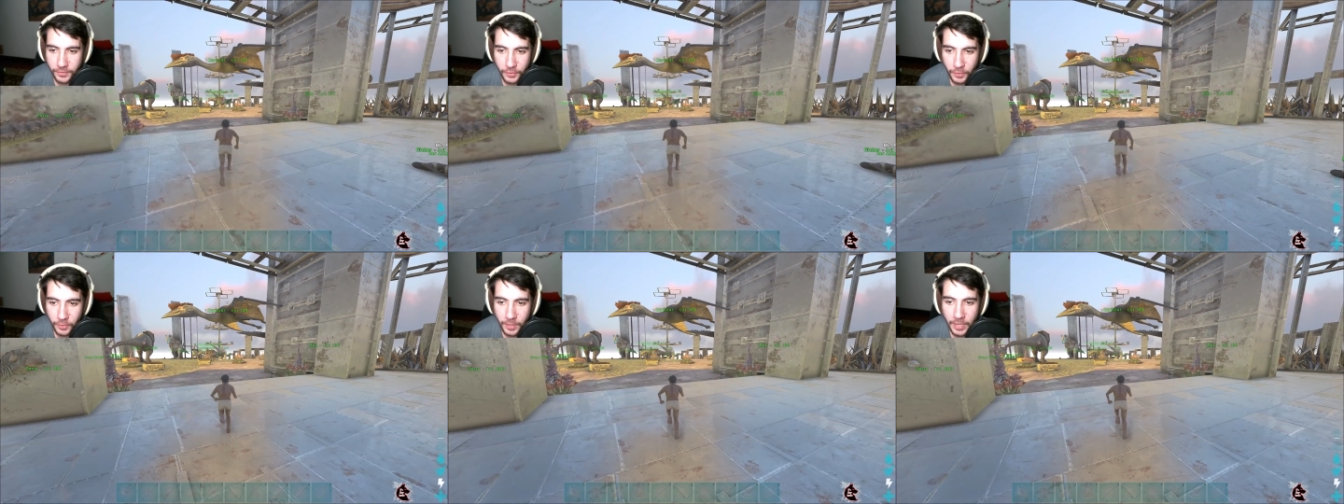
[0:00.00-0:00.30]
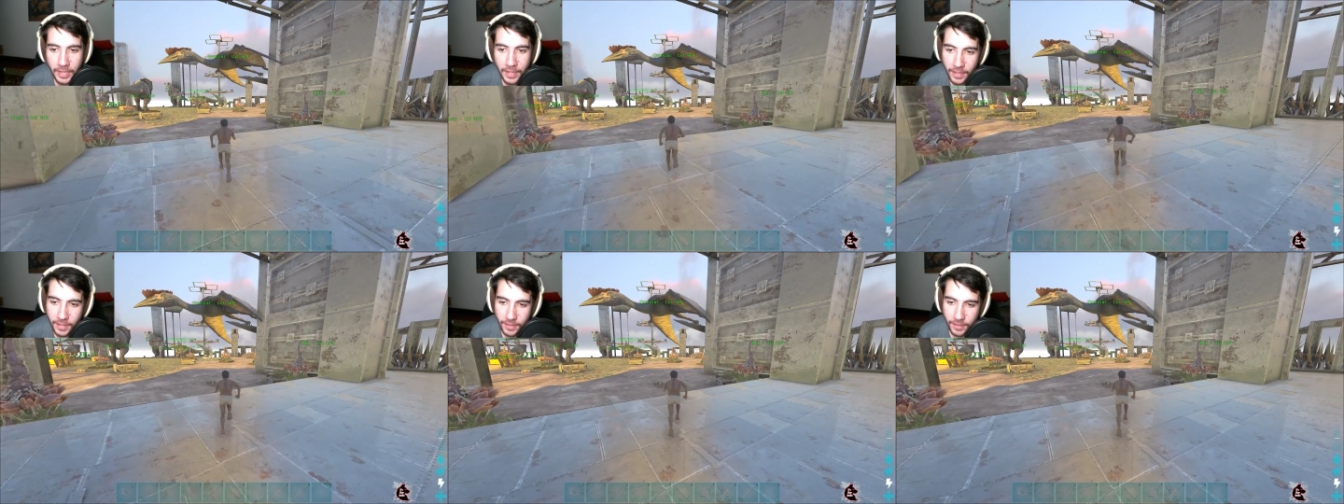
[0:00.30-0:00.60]

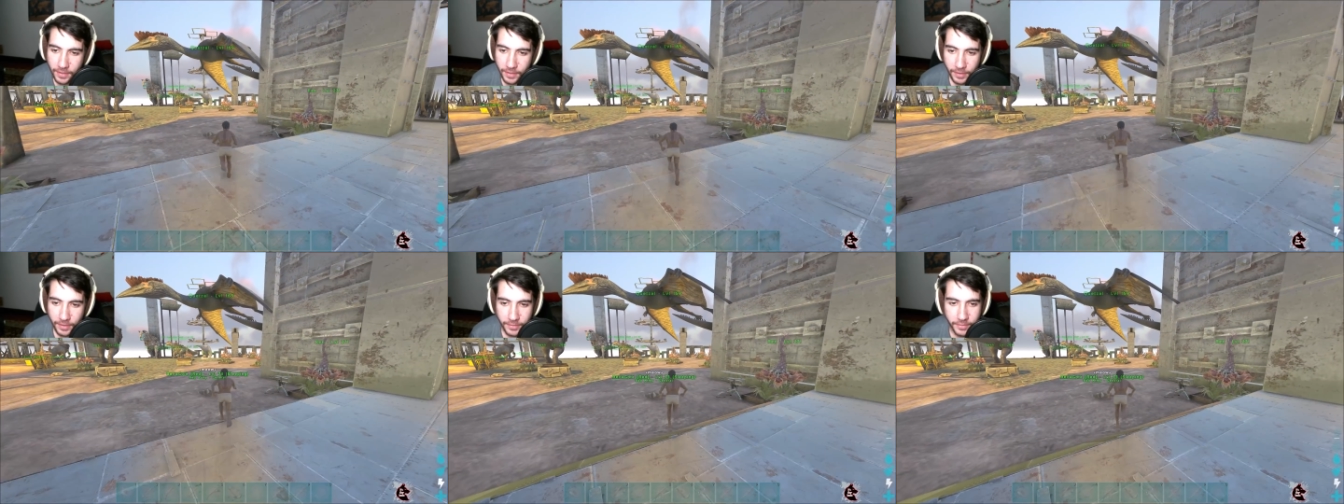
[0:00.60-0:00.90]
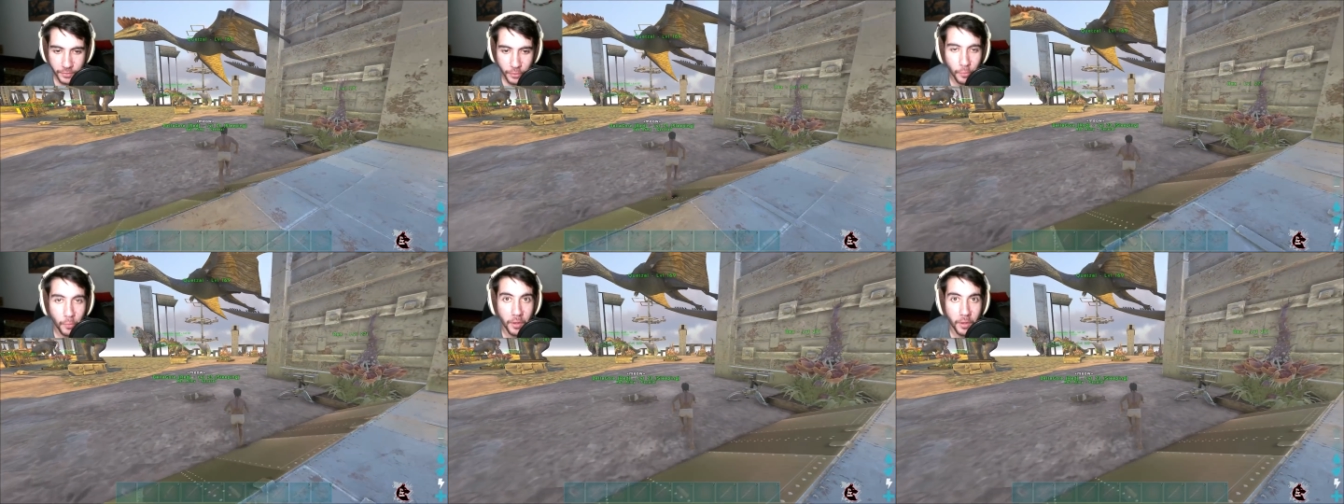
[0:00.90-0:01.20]
So
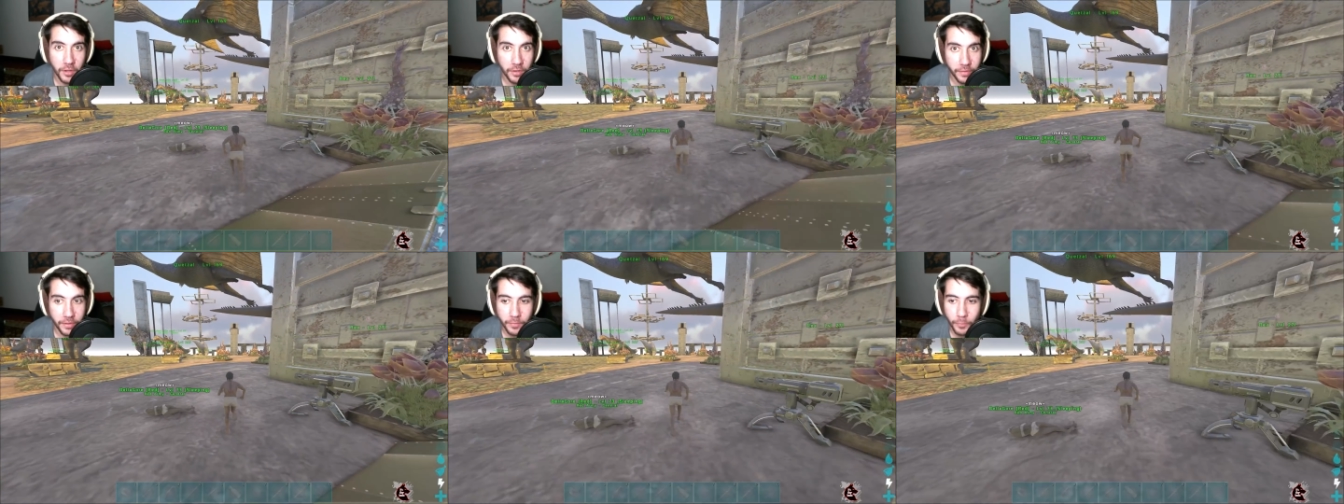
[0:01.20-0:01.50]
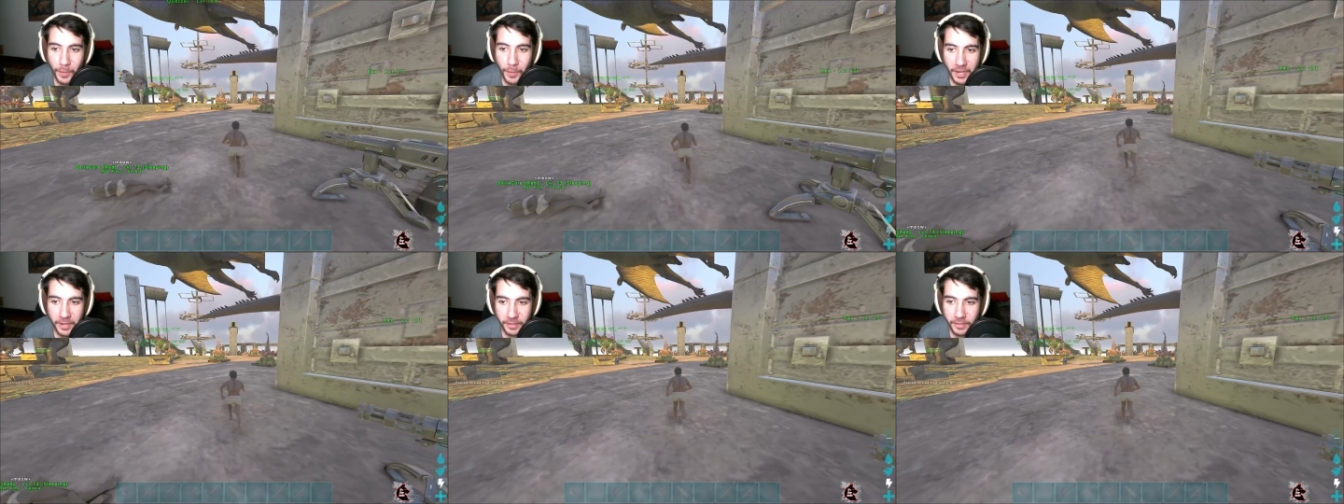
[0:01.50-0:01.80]
it's no wonder they're
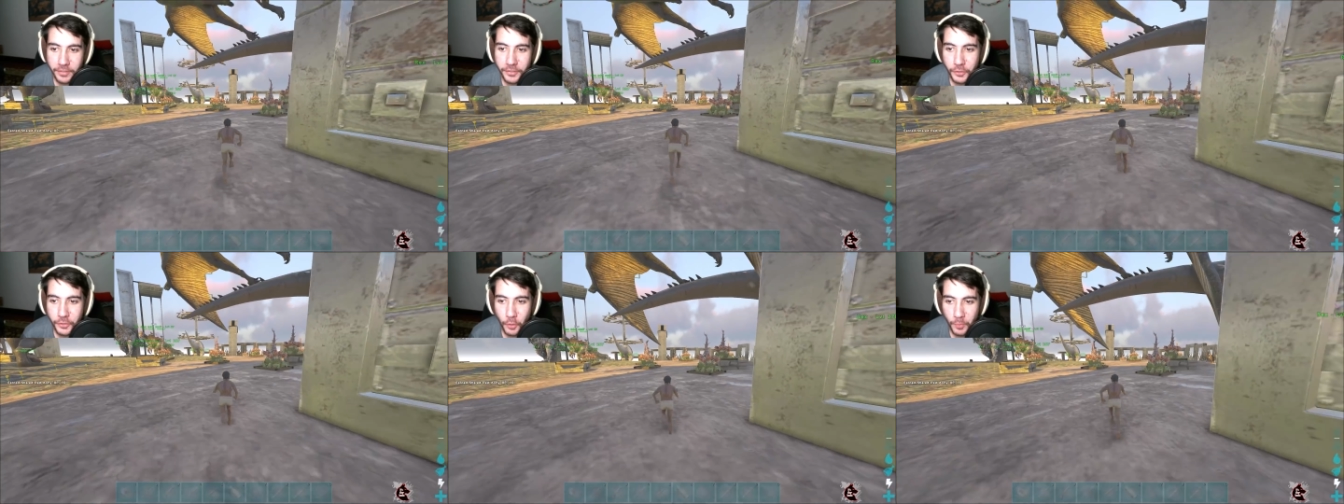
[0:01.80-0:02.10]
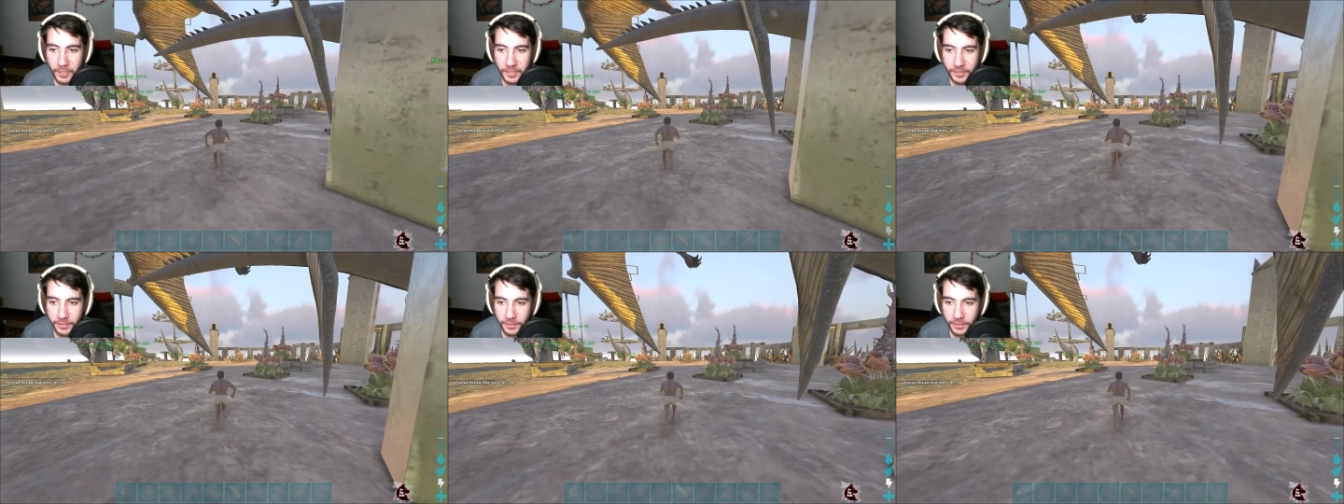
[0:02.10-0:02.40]
rating us
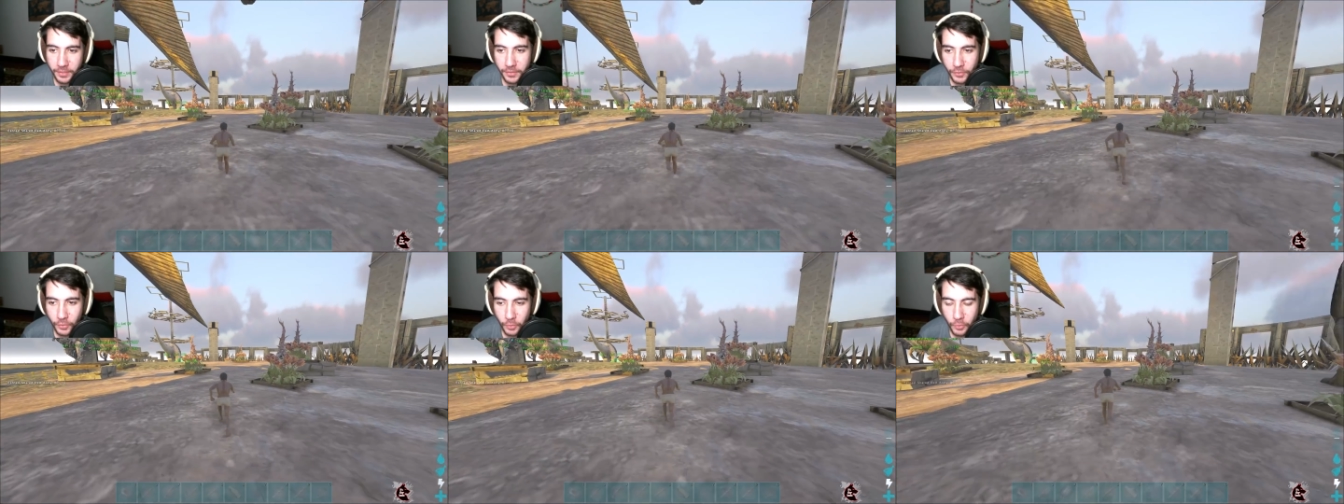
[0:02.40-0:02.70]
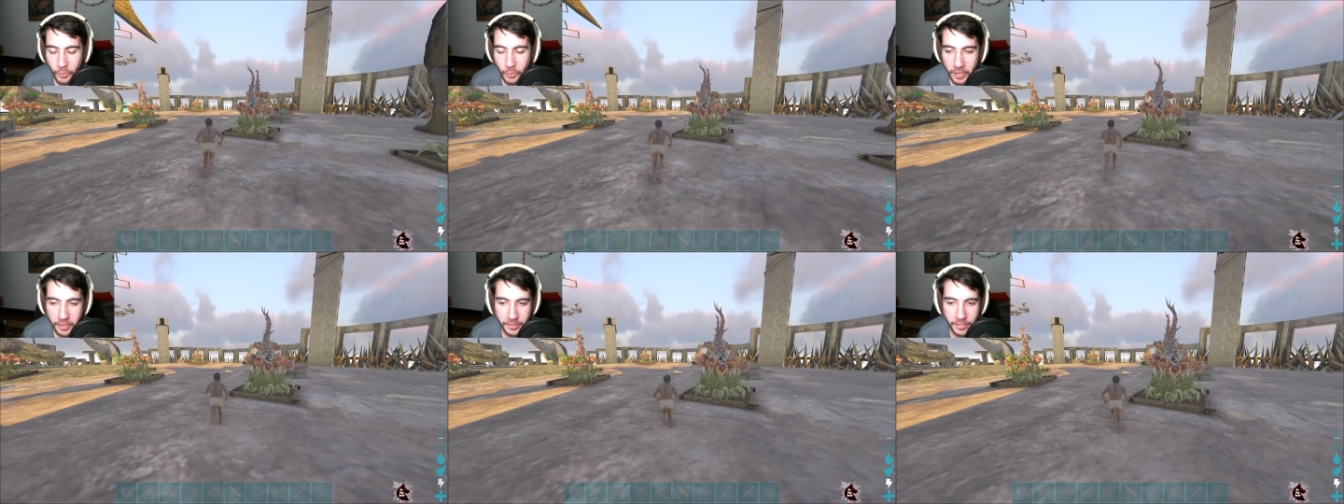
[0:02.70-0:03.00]
so easily and
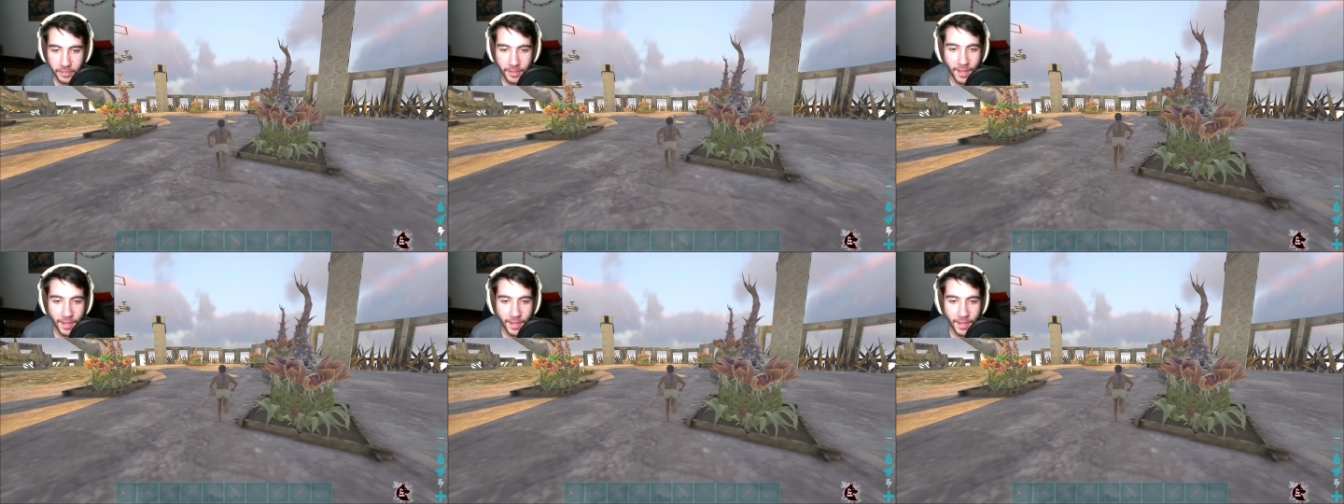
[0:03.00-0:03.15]
so quickly.